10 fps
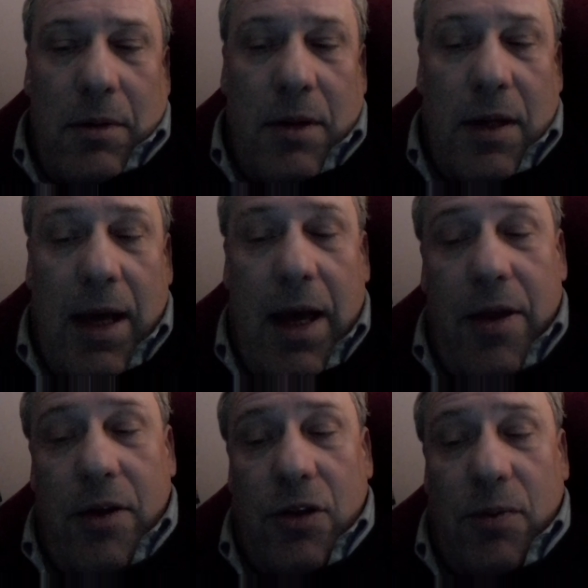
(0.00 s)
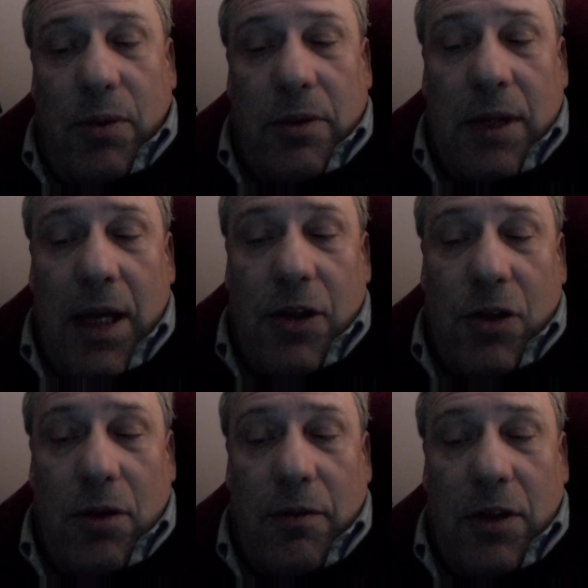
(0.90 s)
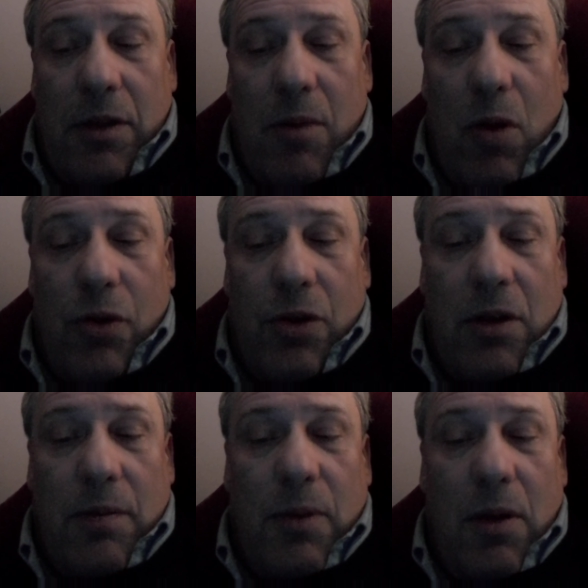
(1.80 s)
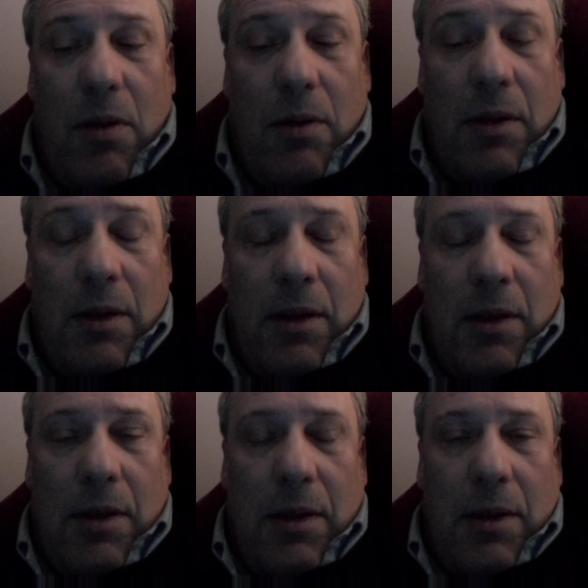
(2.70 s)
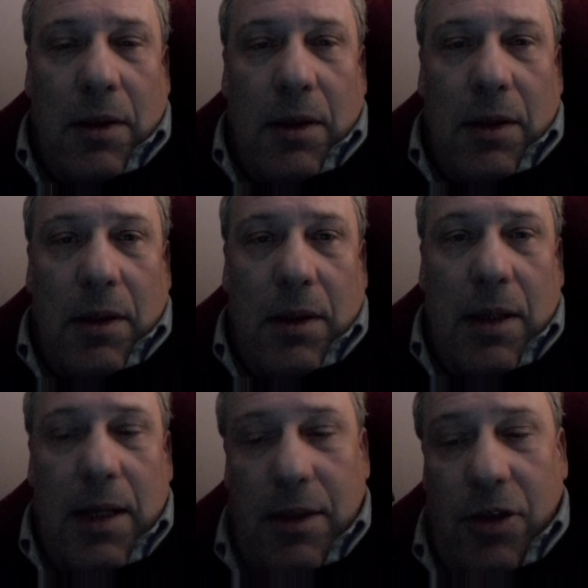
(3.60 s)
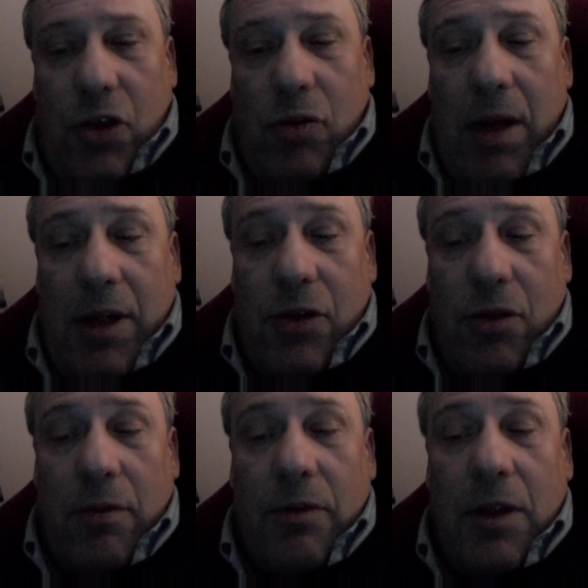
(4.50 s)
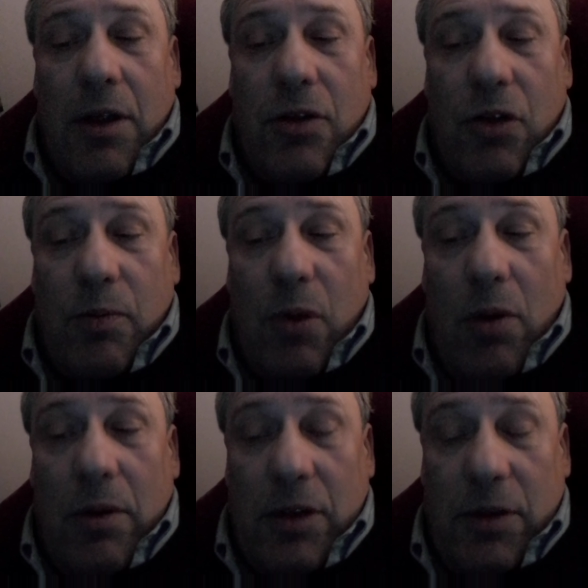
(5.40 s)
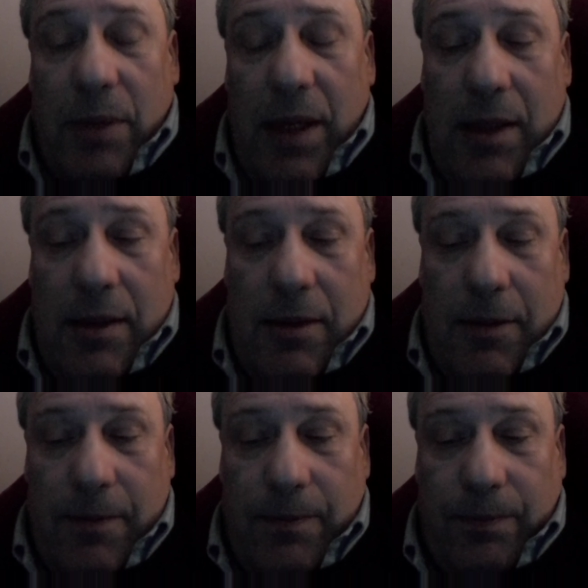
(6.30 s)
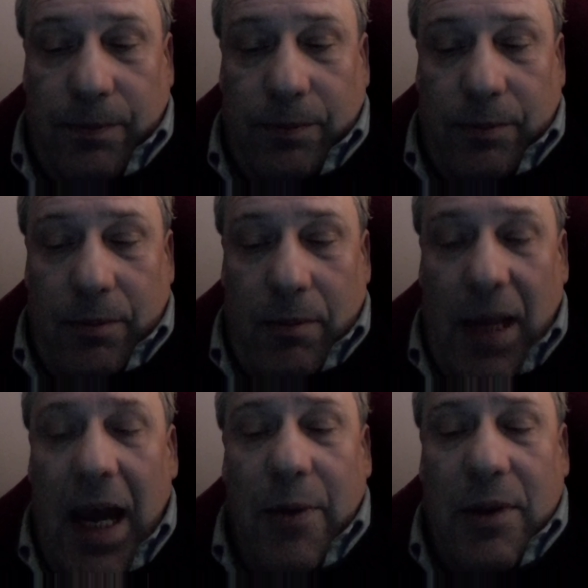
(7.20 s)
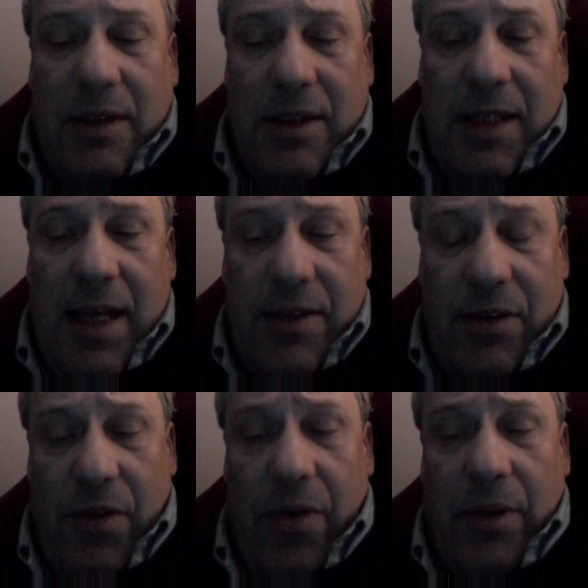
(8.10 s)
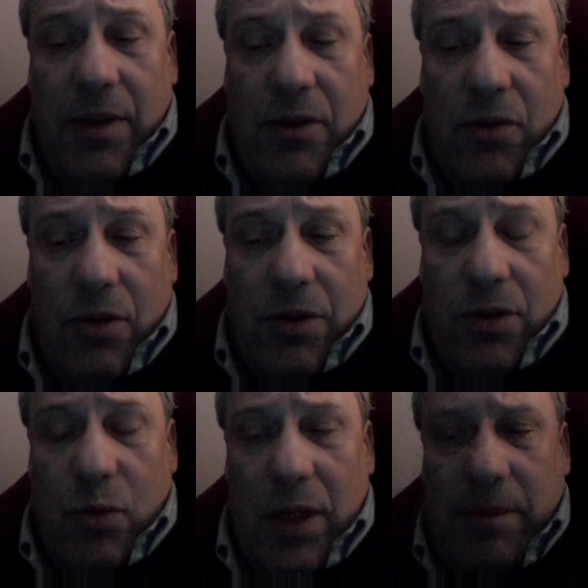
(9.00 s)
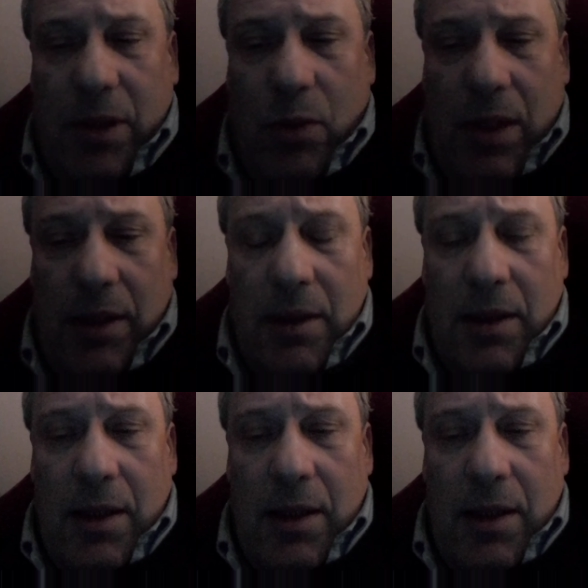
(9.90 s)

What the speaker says: the energy potential of the emotional pole, and the structure of the interpolar space. I will discuss these three sources one by one.